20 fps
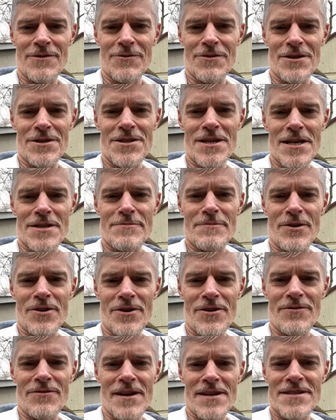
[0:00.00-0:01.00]
Lawrence
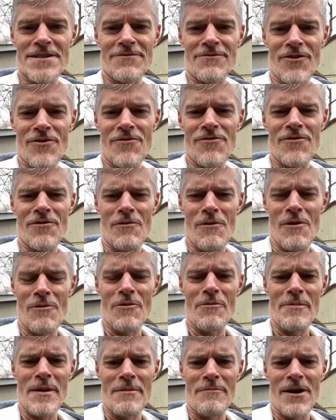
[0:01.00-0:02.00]
Shakespeare Festival for what
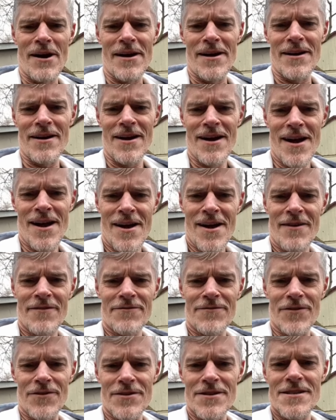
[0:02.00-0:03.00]
will be my
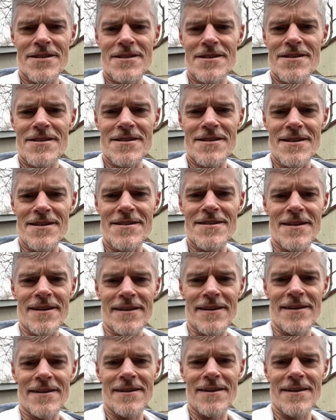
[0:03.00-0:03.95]
first season.